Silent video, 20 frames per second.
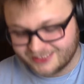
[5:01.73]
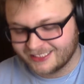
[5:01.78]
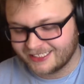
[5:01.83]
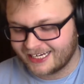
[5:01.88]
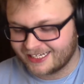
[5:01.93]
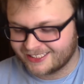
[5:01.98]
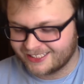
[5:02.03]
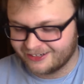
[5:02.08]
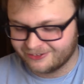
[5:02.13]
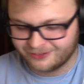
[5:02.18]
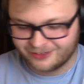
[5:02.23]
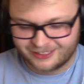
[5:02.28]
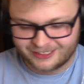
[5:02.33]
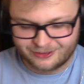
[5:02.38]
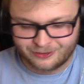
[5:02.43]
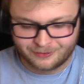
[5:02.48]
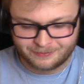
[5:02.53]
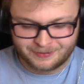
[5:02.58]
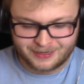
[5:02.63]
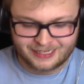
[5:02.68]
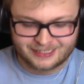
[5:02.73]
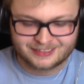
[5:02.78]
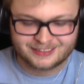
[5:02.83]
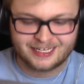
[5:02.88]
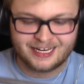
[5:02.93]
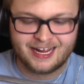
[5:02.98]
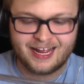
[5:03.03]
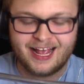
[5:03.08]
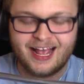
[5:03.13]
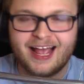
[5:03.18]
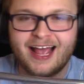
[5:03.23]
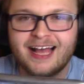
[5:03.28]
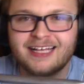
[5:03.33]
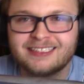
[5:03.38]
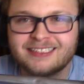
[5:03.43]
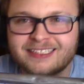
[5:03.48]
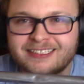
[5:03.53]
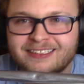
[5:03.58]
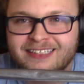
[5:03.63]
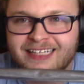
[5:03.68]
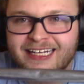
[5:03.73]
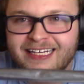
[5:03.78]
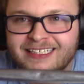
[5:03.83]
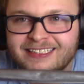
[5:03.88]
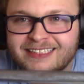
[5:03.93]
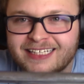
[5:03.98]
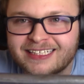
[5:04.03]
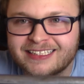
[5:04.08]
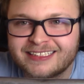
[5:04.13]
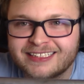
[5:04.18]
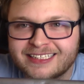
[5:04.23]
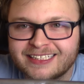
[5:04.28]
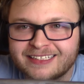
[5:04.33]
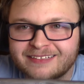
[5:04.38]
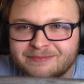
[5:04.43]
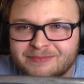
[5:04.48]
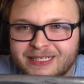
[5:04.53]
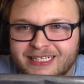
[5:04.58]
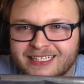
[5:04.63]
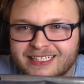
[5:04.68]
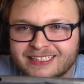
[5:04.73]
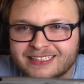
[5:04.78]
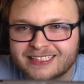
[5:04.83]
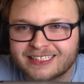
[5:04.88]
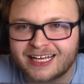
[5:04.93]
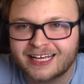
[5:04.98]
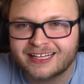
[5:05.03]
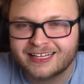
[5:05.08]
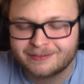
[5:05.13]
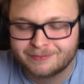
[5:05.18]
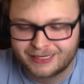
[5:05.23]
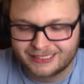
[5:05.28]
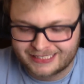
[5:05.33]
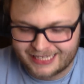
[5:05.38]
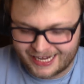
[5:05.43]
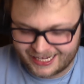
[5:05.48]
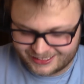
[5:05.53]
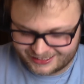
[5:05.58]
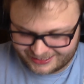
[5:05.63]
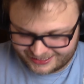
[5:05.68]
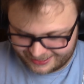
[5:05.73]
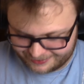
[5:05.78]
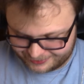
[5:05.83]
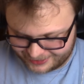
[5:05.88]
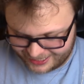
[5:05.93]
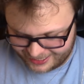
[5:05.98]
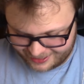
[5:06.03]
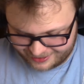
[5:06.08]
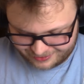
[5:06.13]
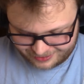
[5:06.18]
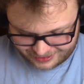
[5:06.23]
This is actually a really cool piece. It has a little indent in it because I think my dad stepped on